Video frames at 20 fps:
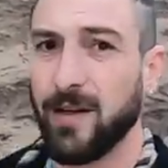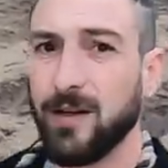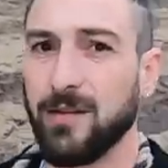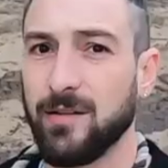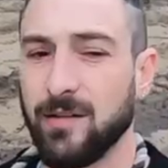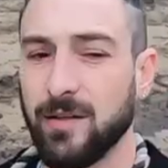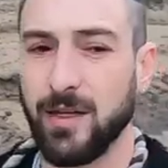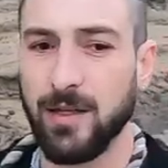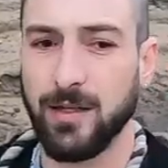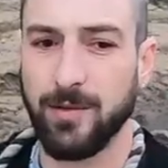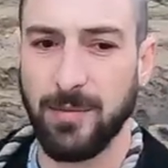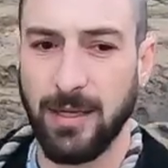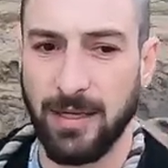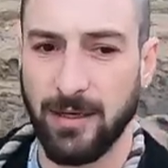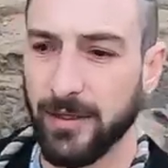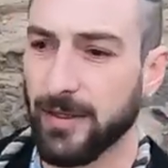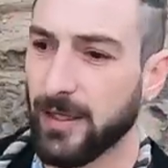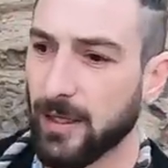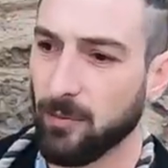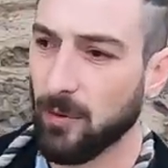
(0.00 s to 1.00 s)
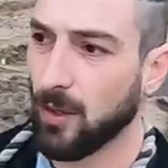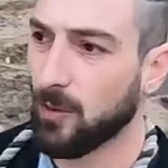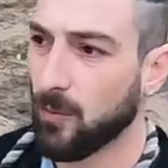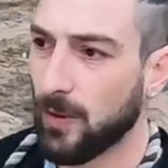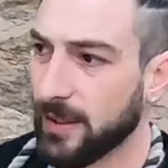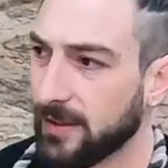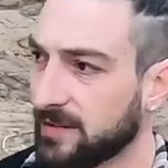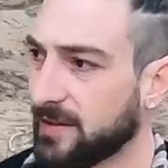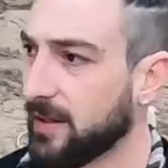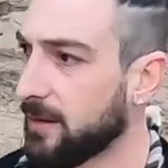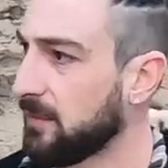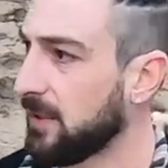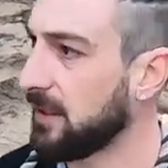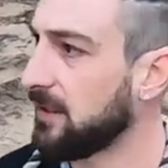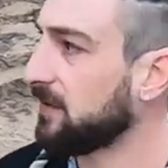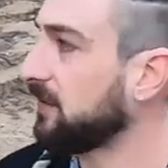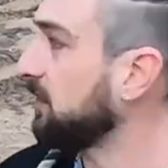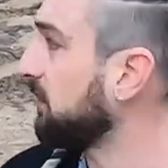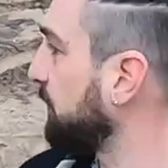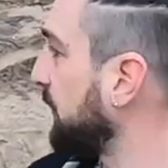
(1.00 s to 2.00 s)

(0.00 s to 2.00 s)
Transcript: day you take them out and they won't wait 10 minutes,